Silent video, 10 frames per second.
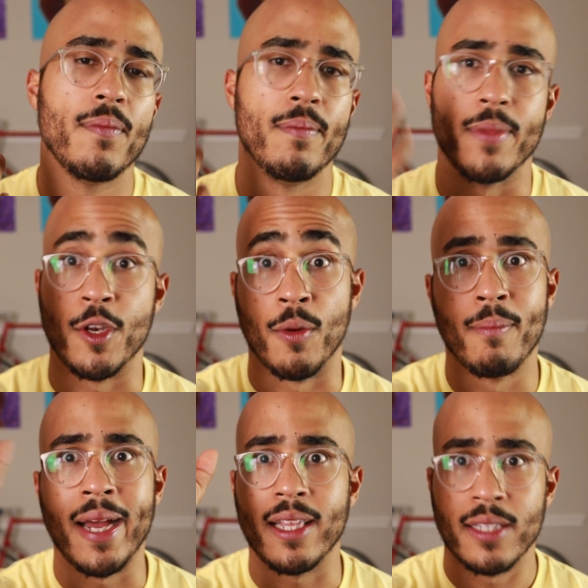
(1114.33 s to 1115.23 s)
you know,
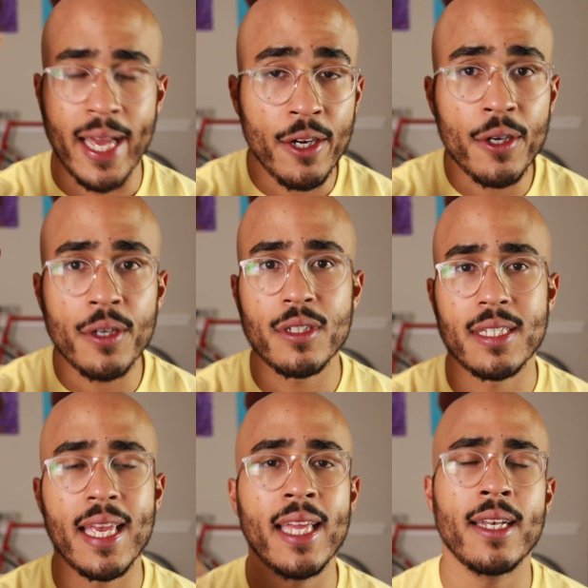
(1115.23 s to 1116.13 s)
my lighter
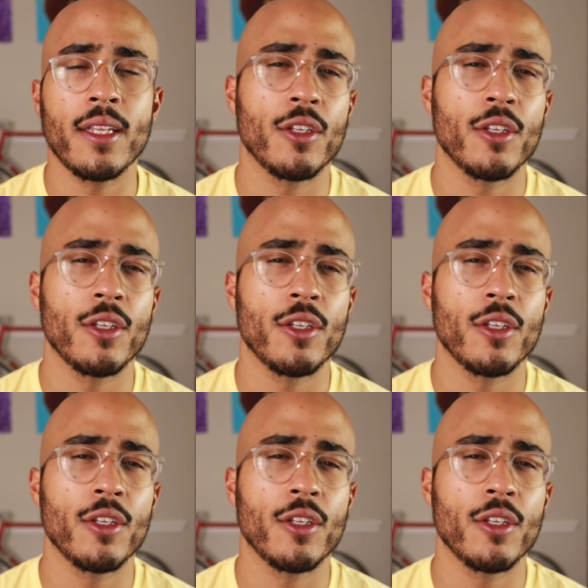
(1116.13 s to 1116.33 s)
skin.